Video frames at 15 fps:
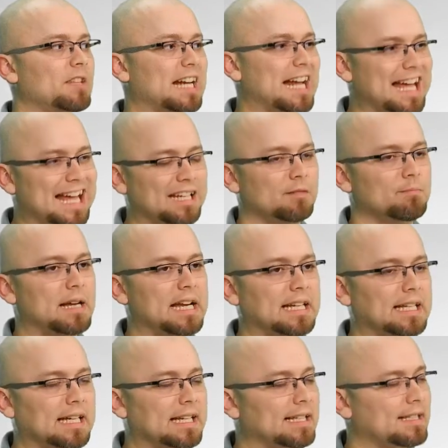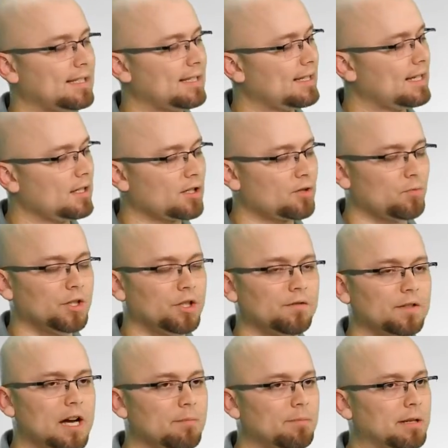I had to make, and it sucks when
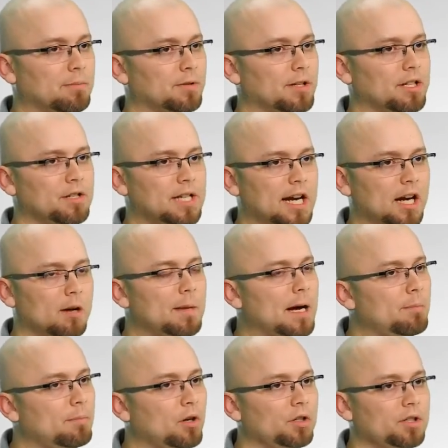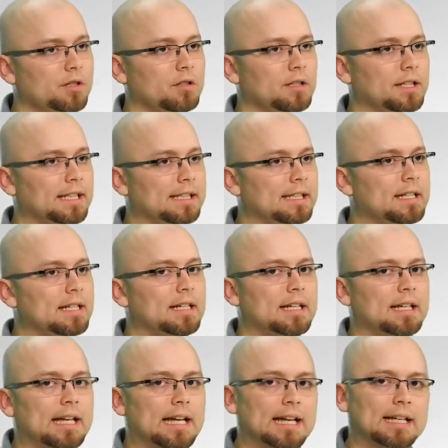you've got people that you care about personally,
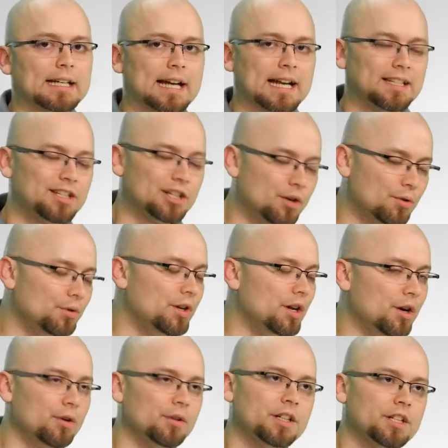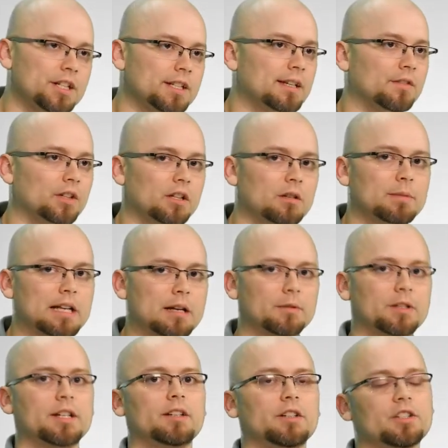and I don't know that she's ever going to be able
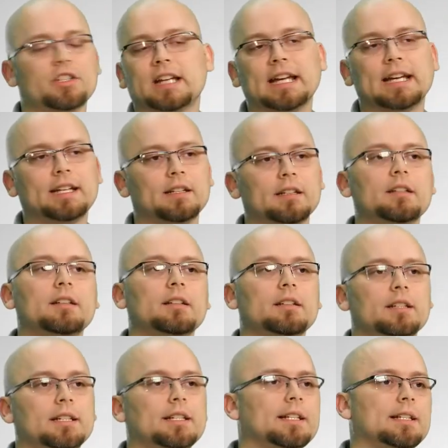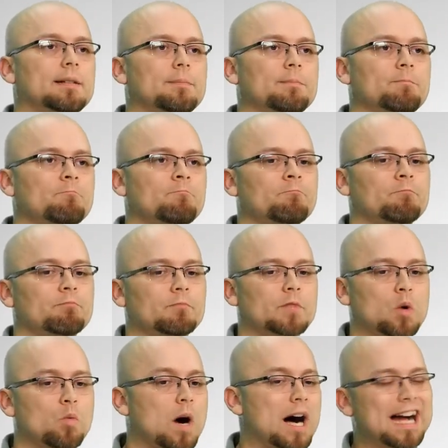to understand
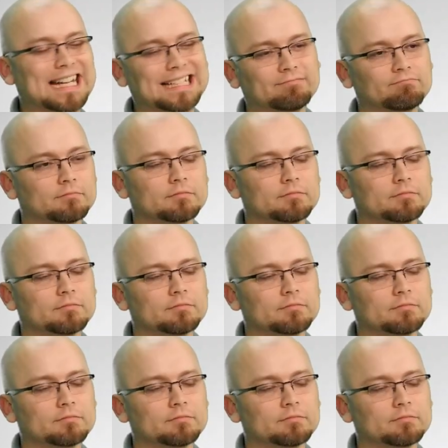why.